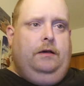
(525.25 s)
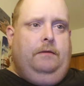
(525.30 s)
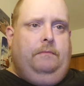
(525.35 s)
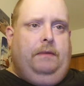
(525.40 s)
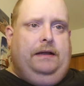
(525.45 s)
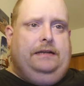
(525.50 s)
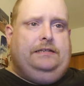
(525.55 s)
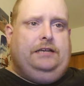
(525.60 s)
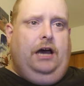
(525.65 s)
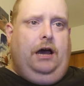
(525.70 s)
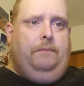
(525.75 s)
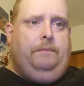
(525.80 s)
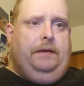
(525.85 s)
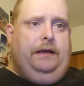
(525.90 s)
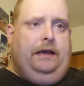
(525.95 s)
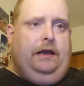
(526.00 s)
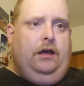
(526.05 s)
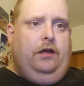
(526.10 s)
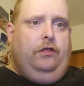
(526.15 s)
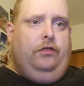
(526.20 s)
by
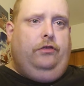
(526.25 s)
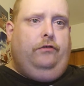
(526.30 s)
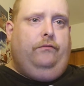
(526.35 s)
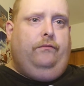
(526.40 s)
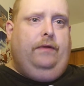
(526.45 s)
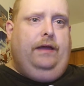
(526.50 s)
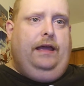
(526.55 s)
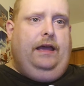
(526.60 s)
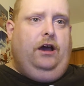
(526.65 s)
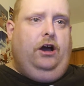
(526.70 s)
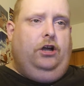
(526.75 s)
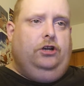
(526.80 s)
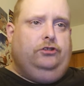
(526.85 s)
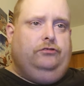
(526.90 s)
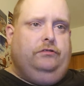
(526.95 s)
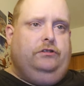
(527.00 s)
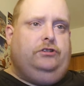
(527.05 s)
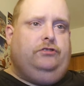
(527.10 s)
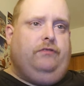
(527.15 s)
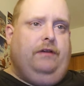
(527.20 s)
topping
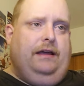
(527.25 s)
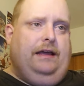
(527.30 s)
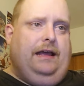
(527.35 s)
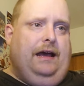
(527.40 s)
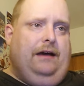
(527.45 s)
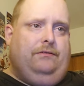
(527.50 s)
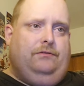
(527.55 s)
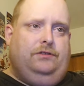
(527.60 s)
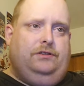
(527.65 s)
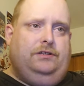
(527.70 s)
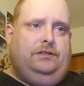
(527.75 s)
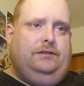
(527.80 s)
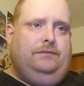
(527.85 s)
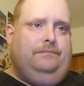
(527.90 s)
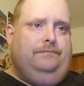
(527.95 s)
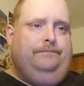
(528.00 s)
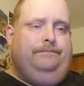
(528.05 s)
300 strikeouts.